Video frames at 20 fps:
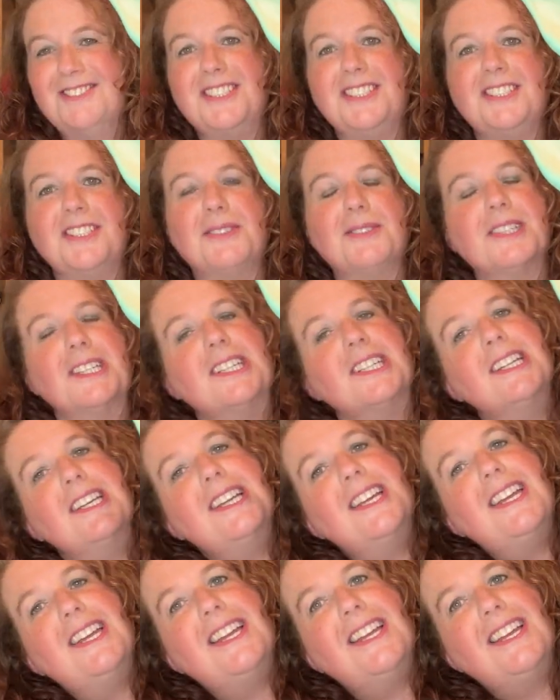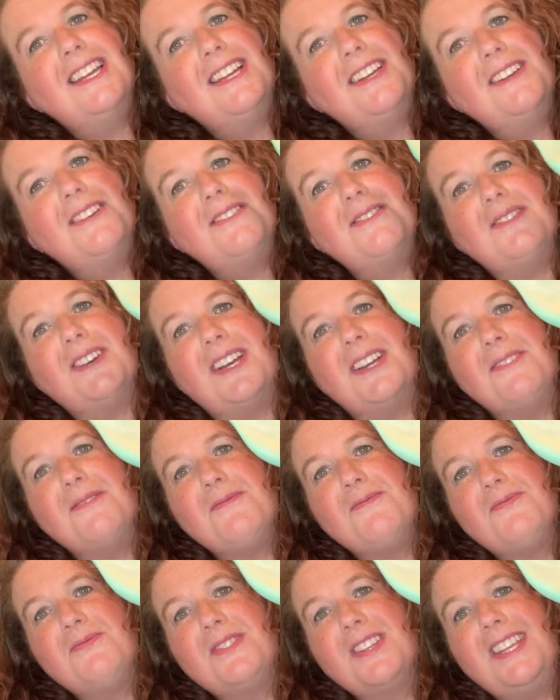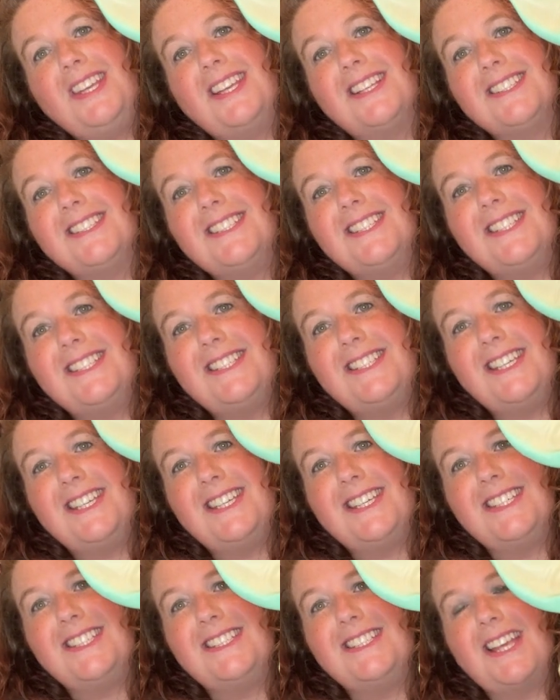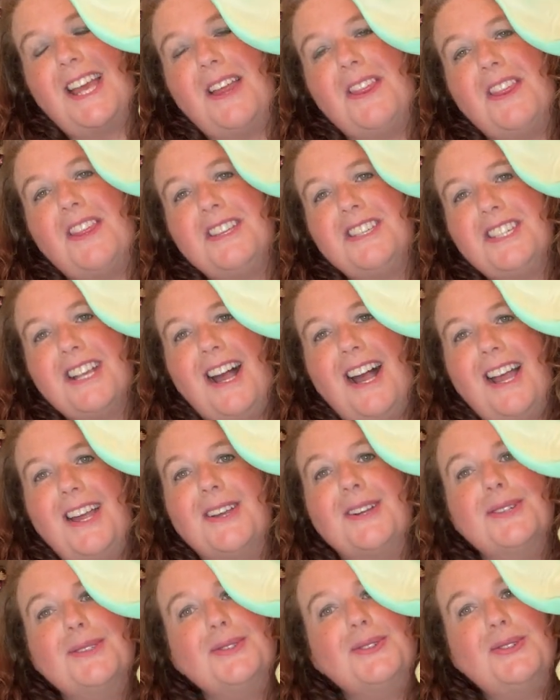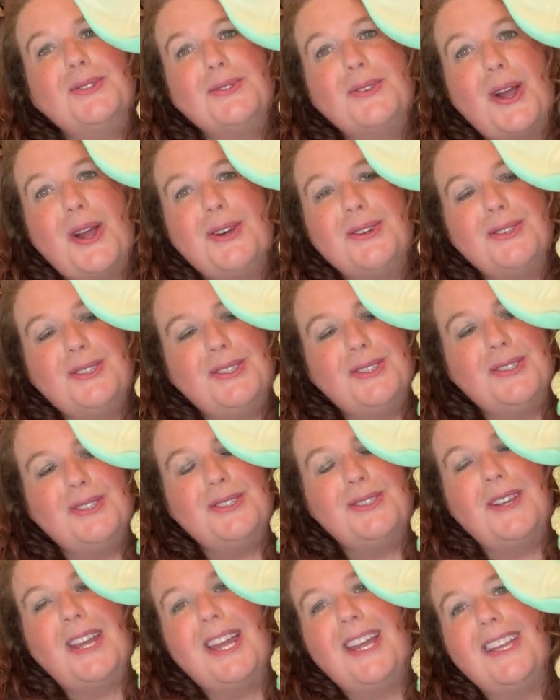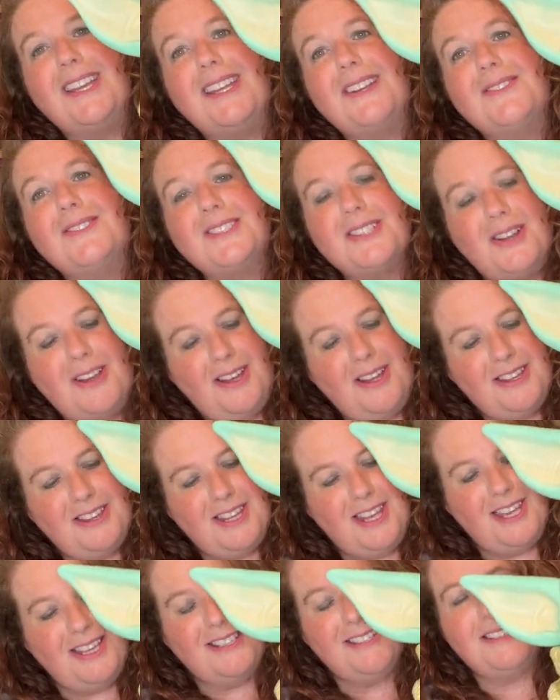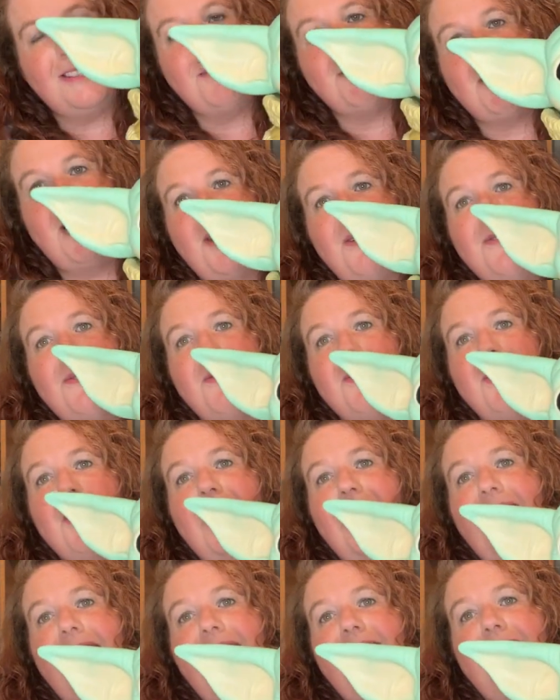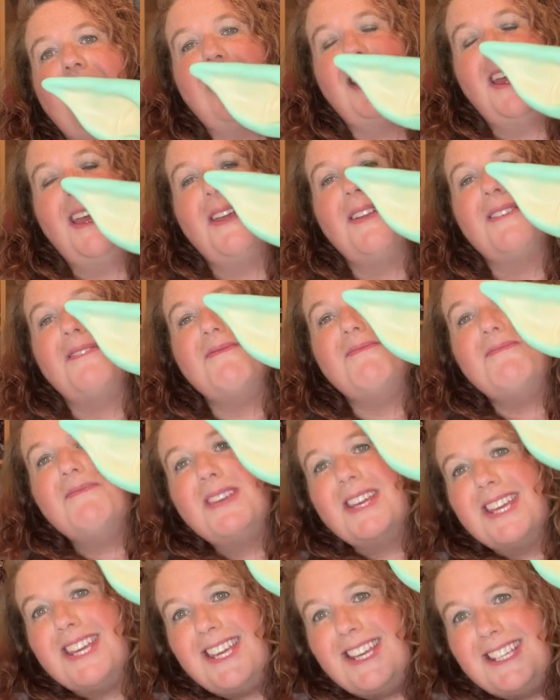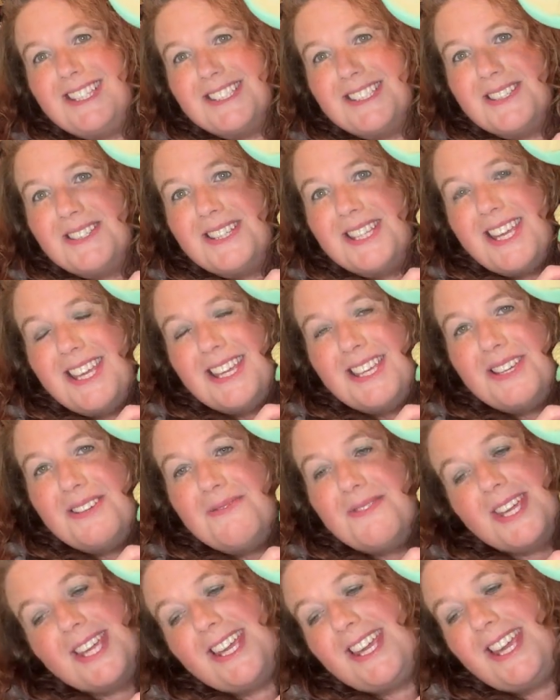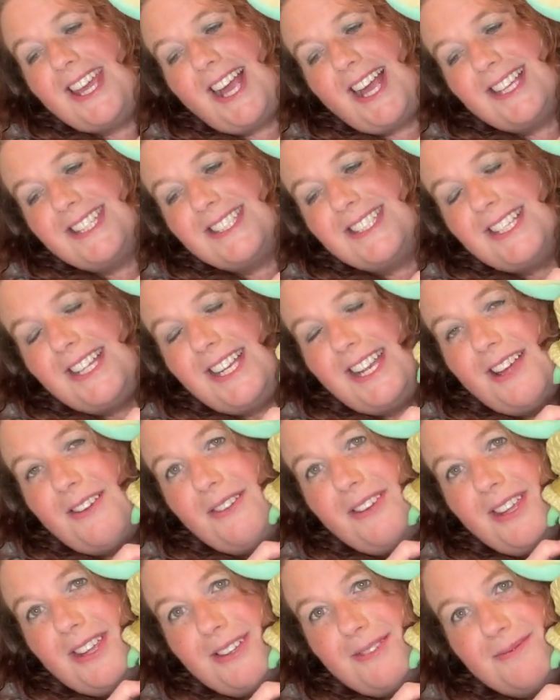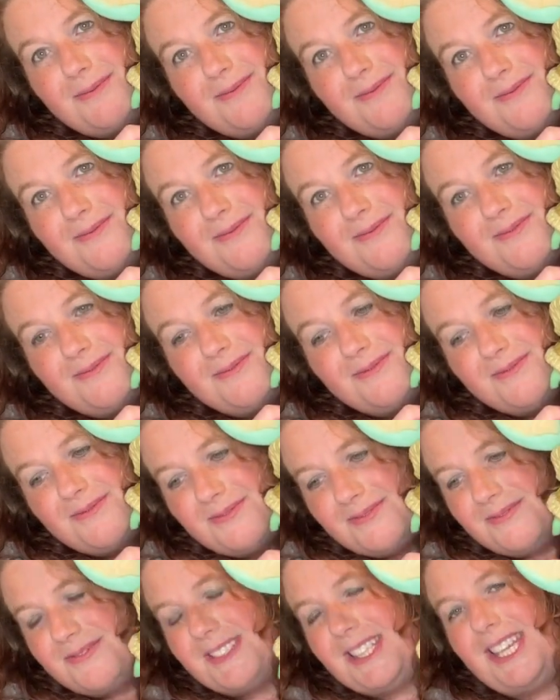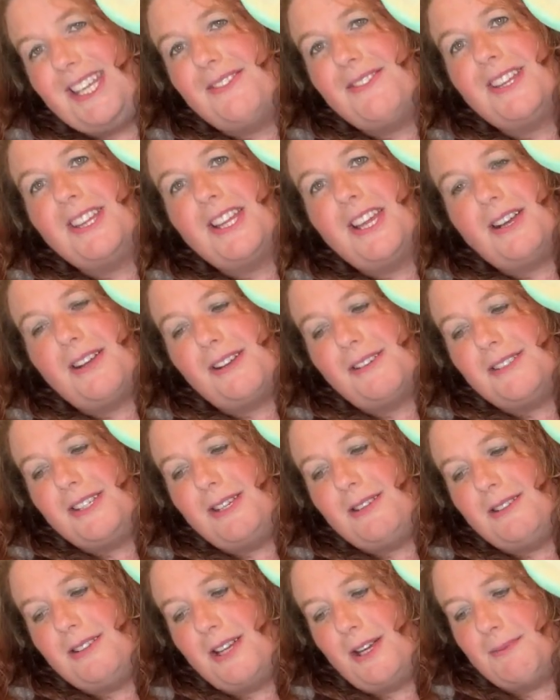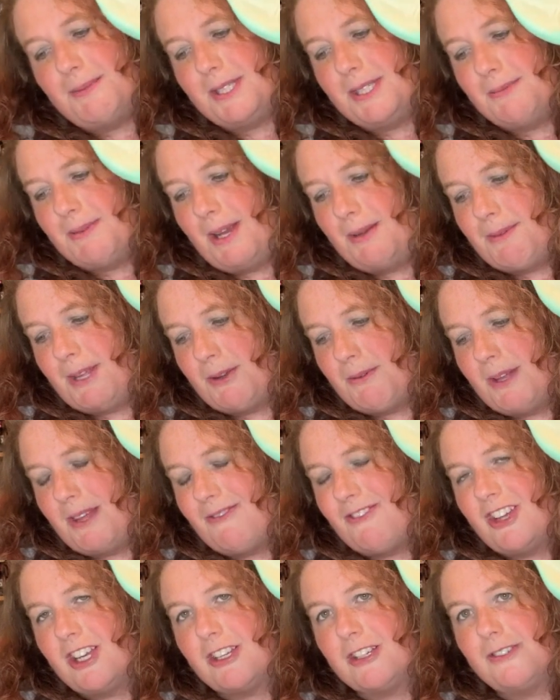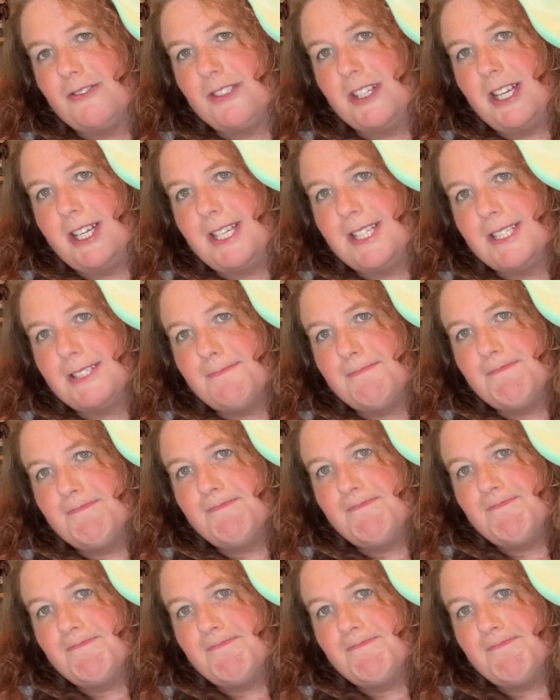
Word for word: I'm joking. But yes, this is the child Grogu, and it was all thanks to my friend Micki. So thank you, Micki. I still love him. Even though he almost made me quit Funko Fridays.